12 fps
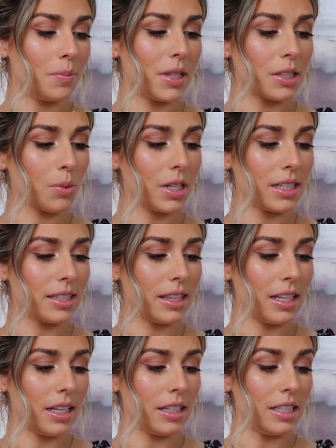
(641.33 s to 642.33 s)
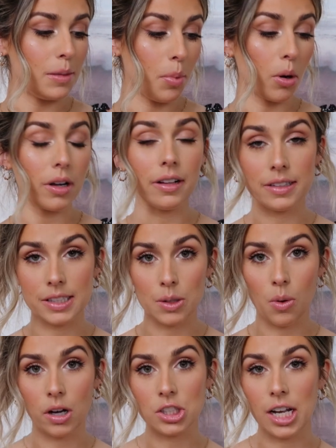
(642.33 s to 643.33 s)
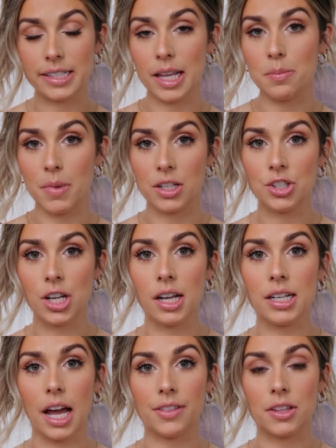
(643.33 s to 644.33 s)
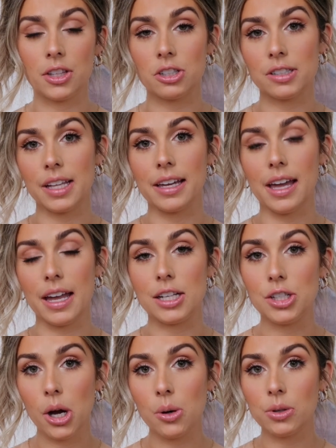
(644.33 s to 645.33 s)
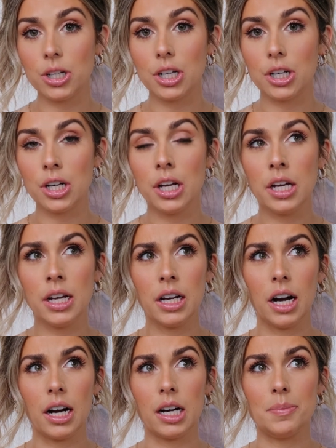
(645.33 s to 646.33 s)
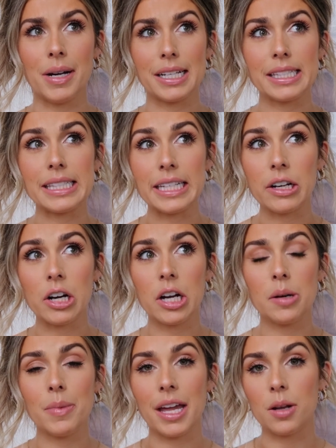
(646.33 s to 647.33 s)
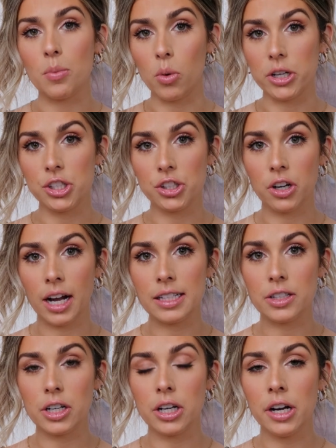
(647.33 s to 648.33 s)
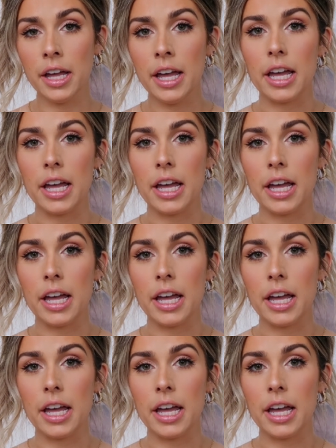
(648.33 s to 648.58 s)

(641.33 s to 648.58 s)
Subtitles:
This one is the Deport cleansing wash, as I mentioned, and there's like a toner, a serum, and a moisturizer.